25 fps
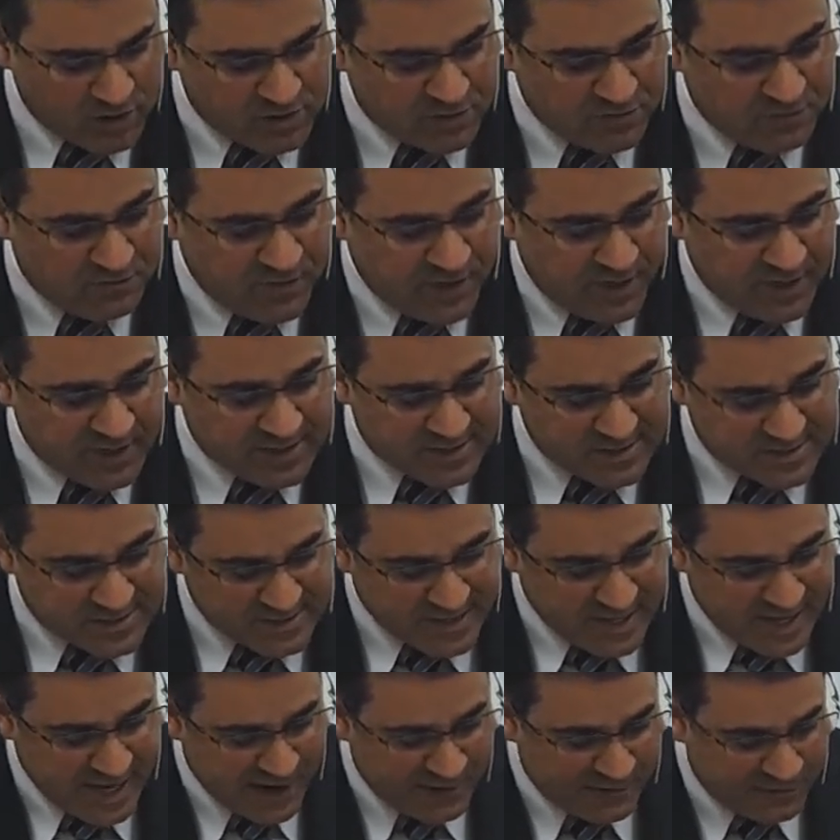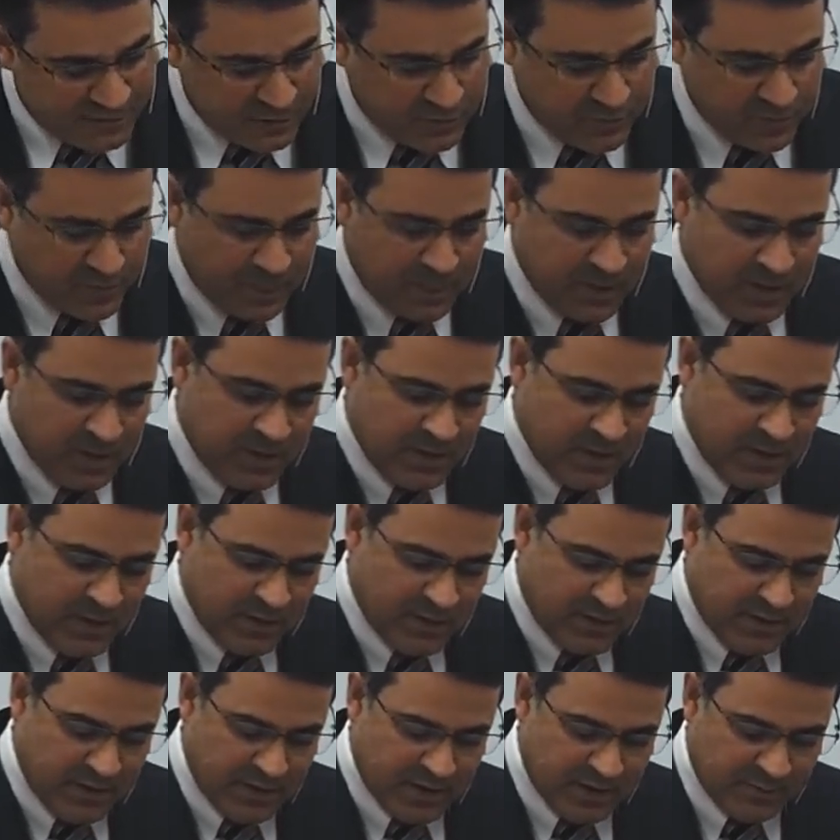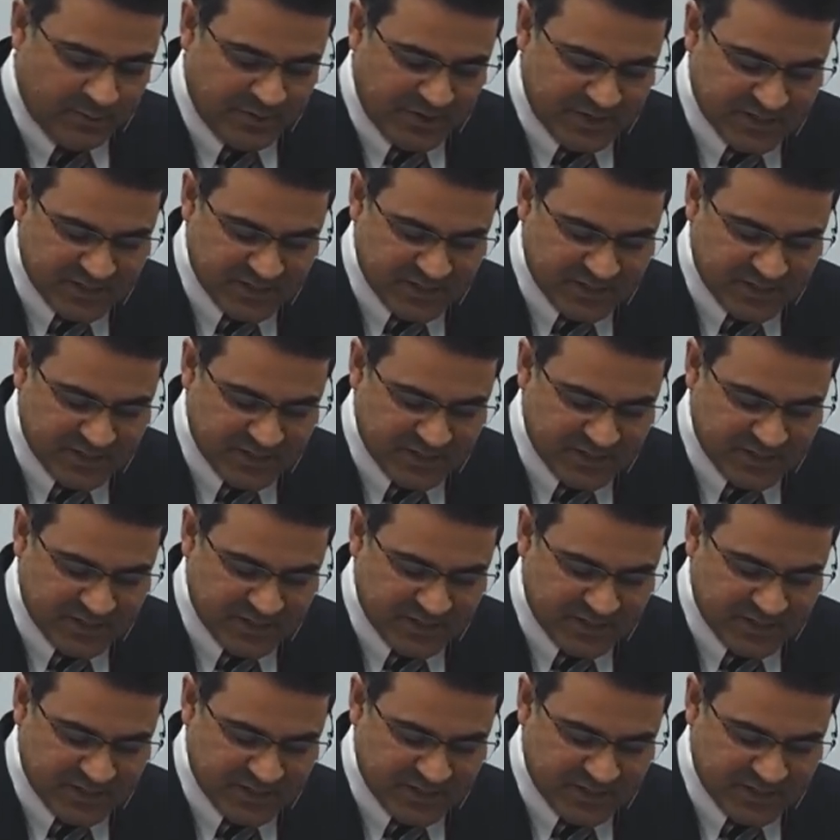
the servant that has this with the Lord